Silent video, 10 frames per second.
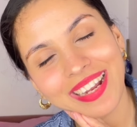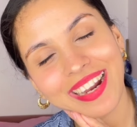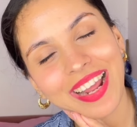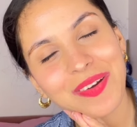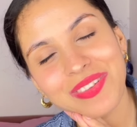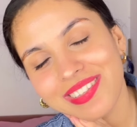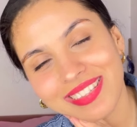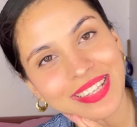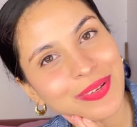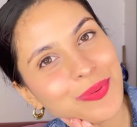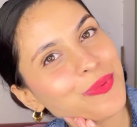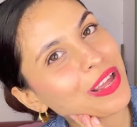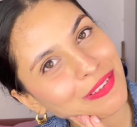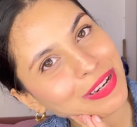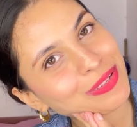and I will see you
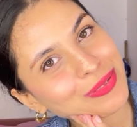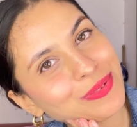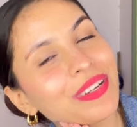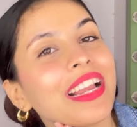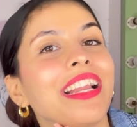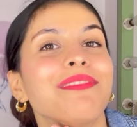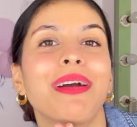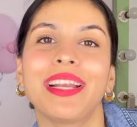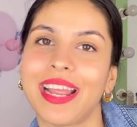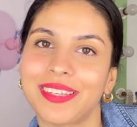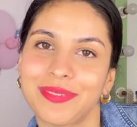very, very soon in my next